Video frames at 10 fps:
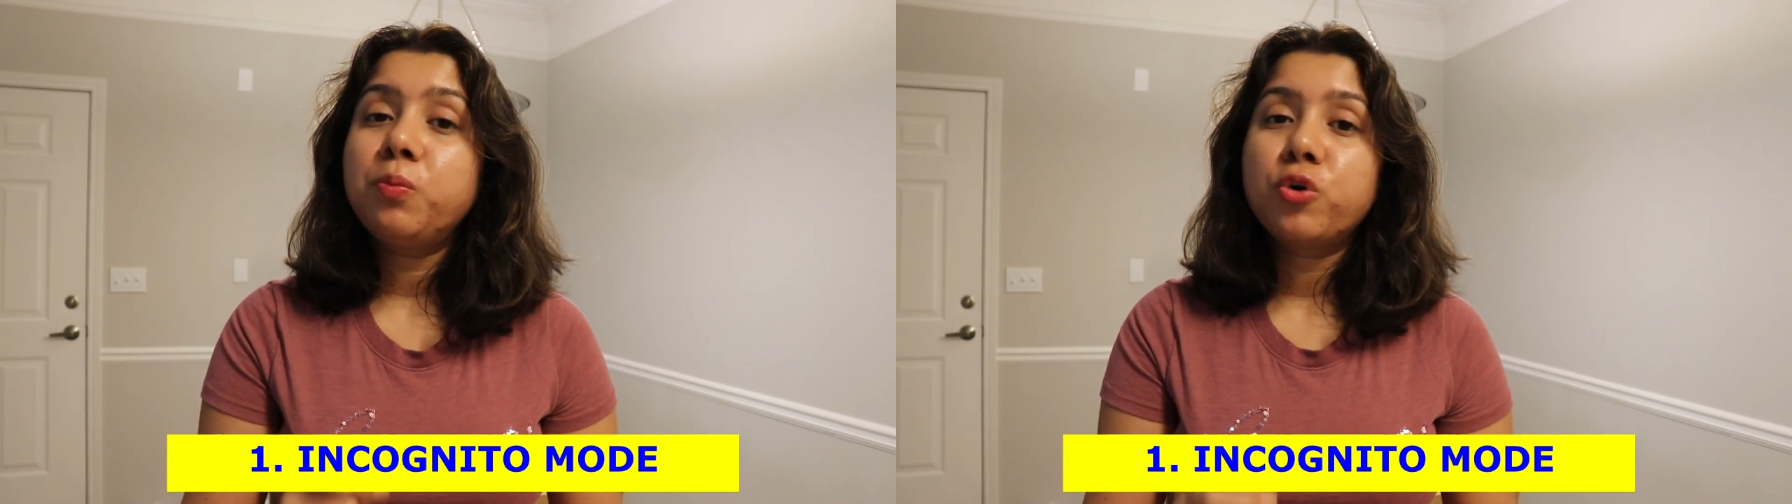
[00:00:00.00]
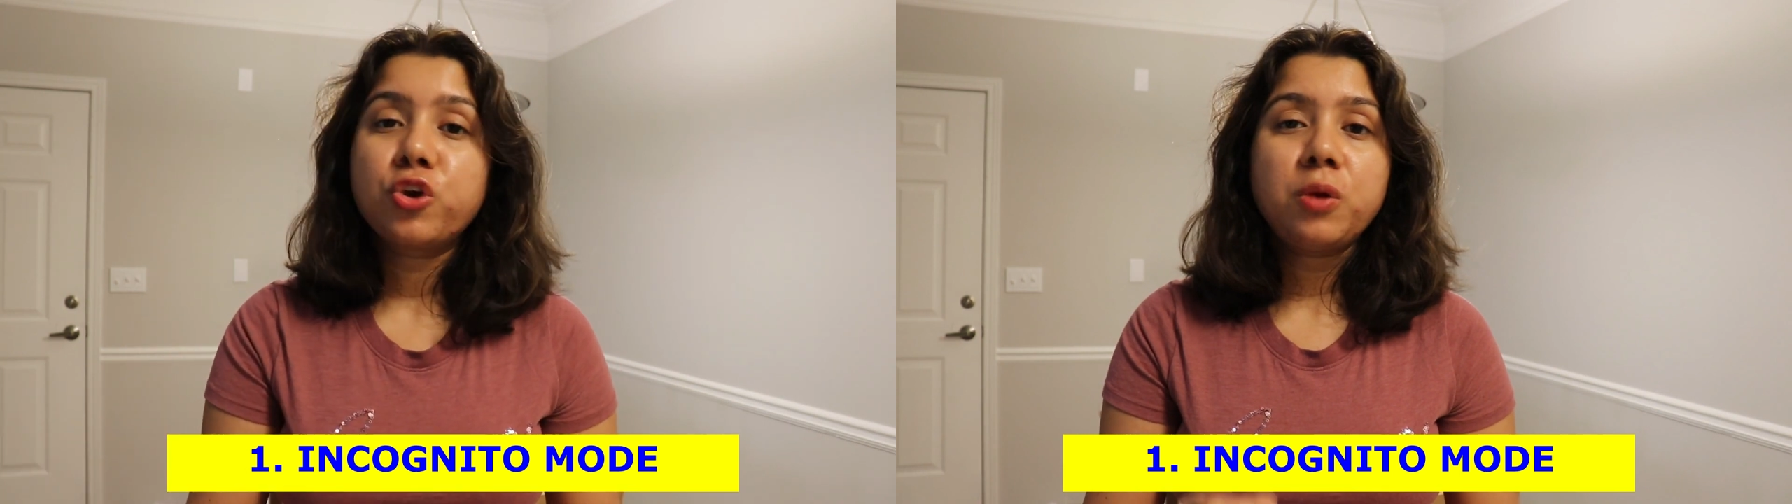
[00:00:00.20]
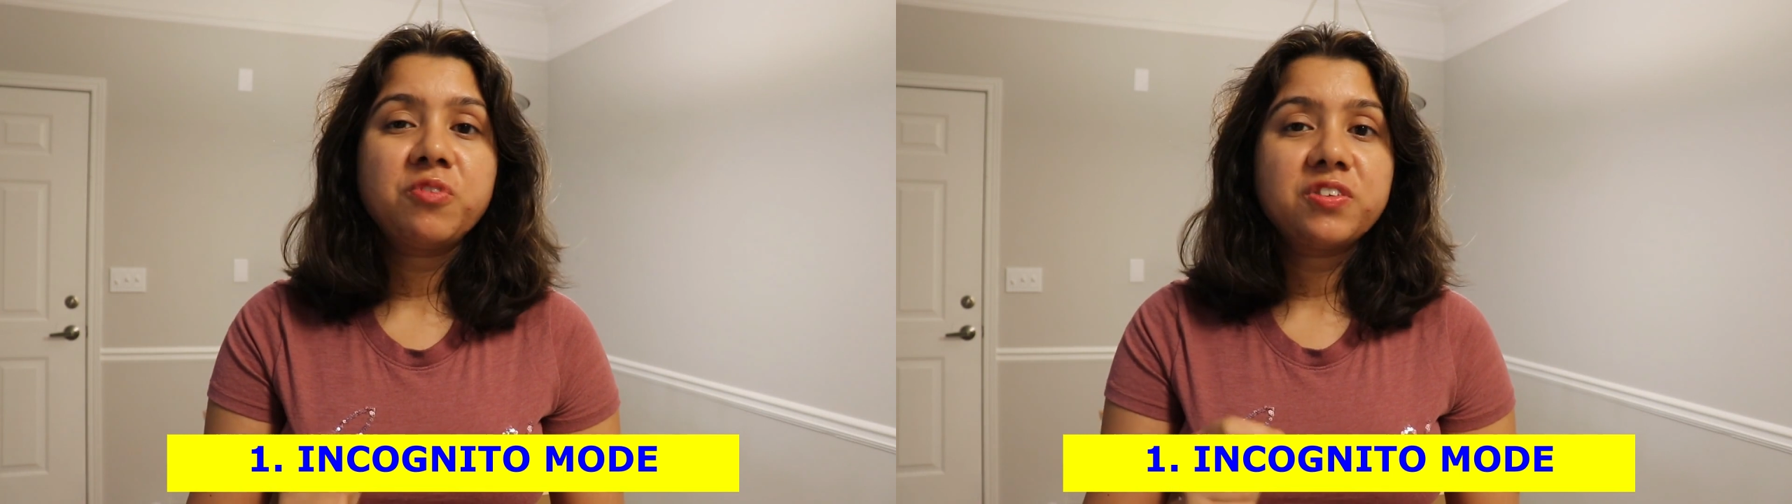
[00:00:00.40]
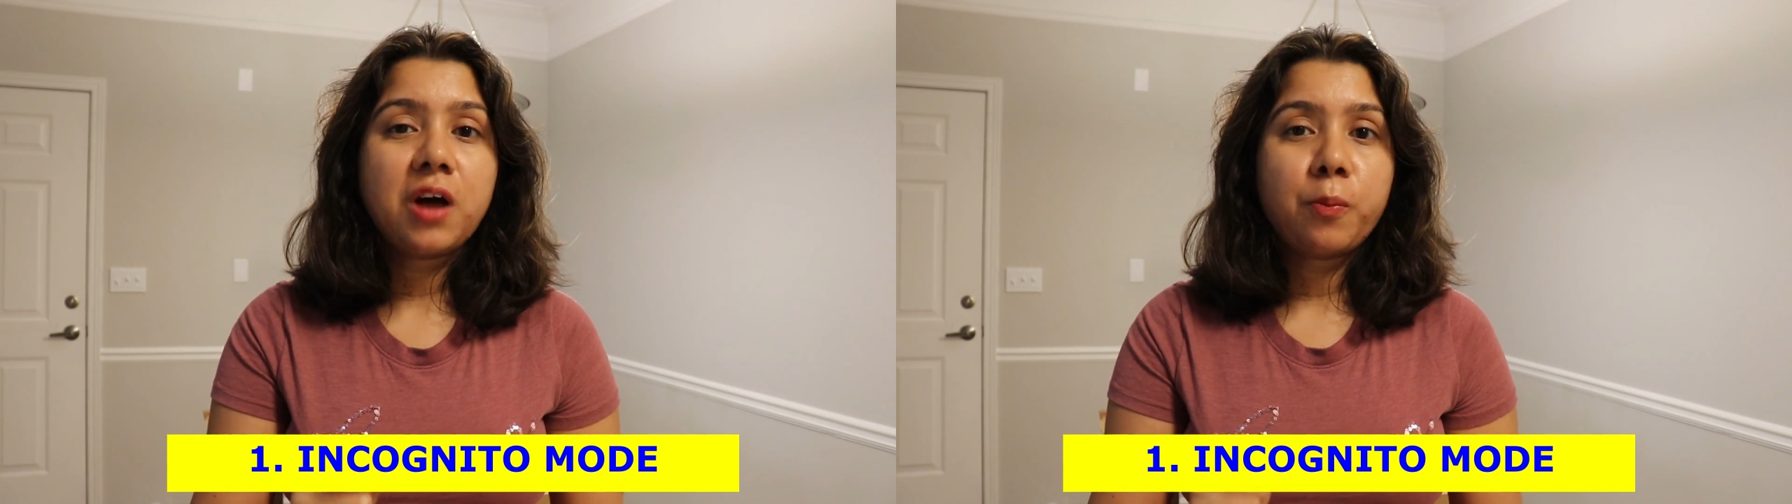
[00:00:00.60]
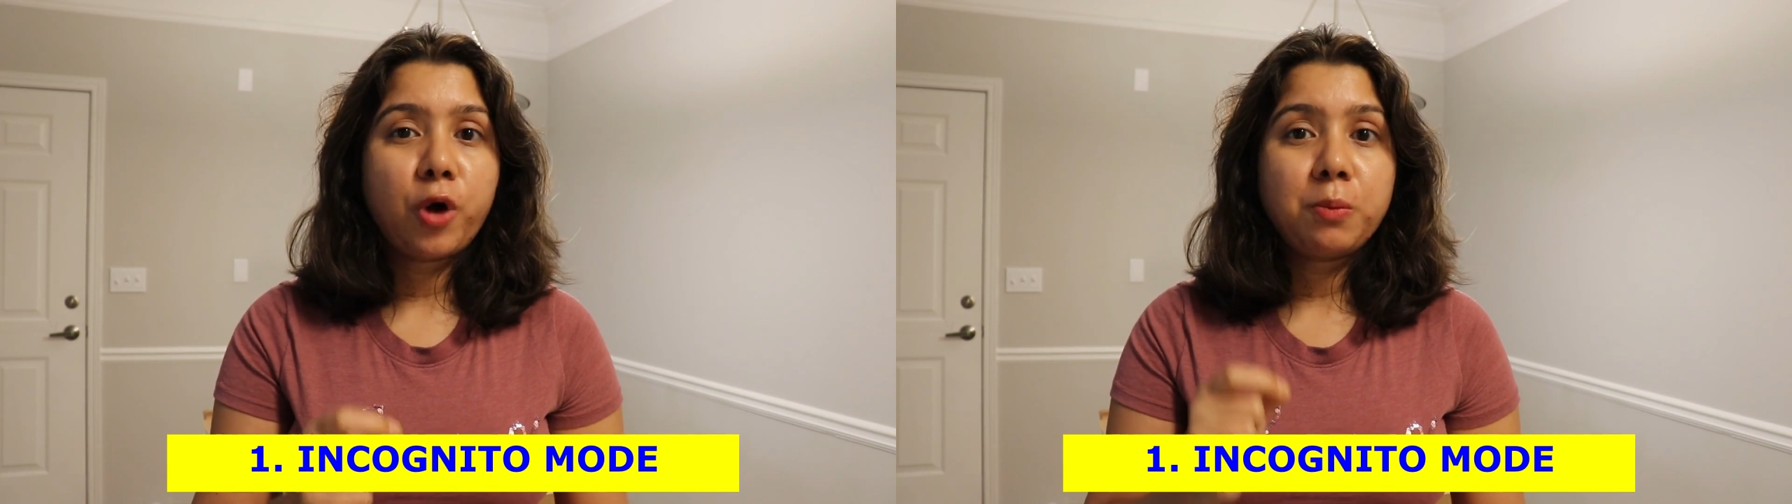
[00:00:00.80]
book your
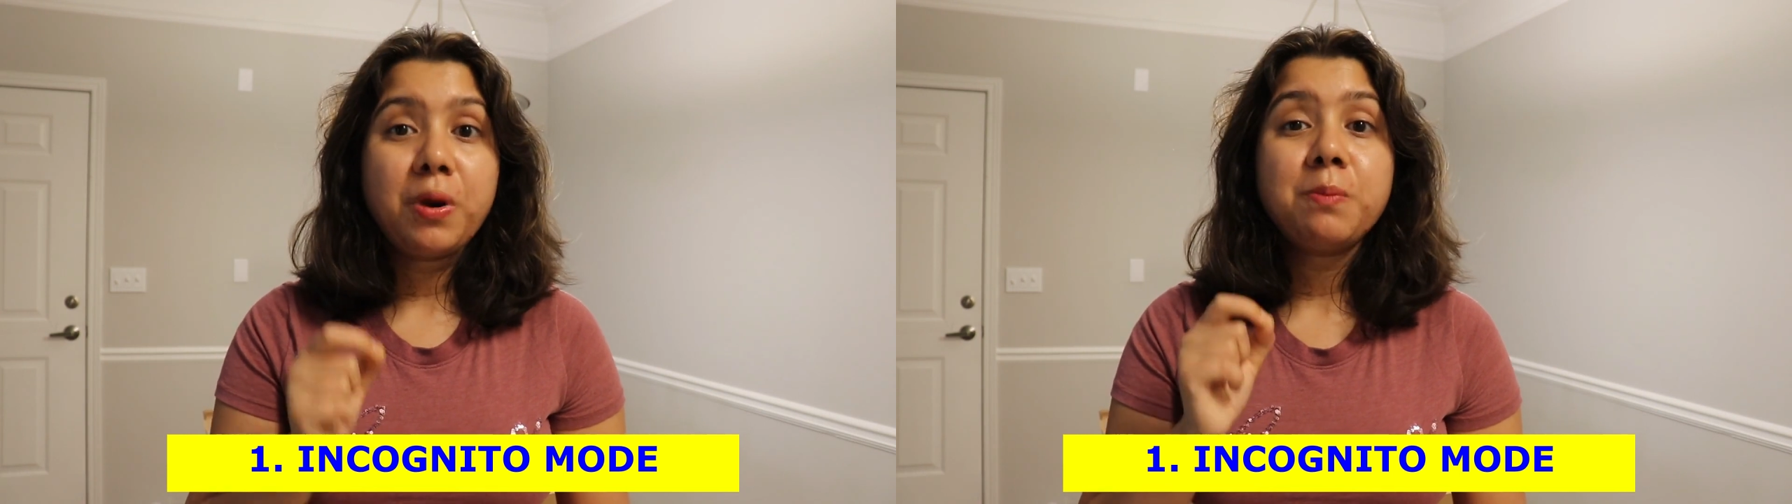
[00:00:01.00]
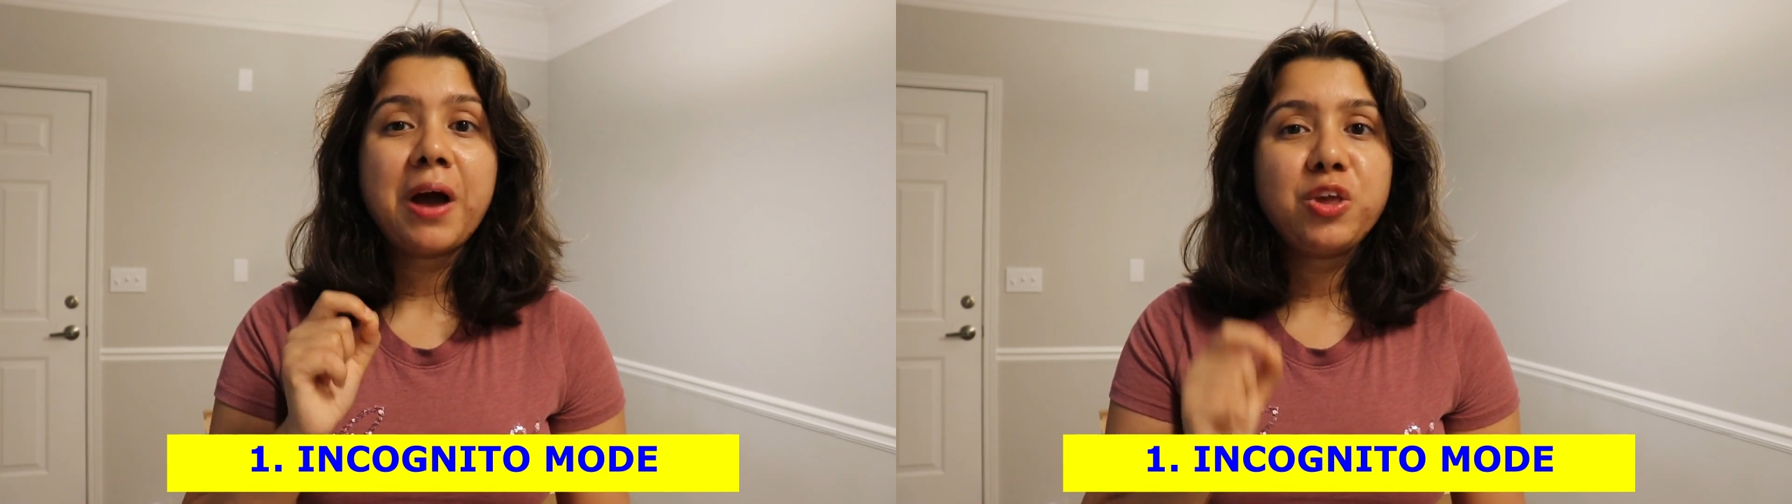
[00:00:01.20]
visa appointment by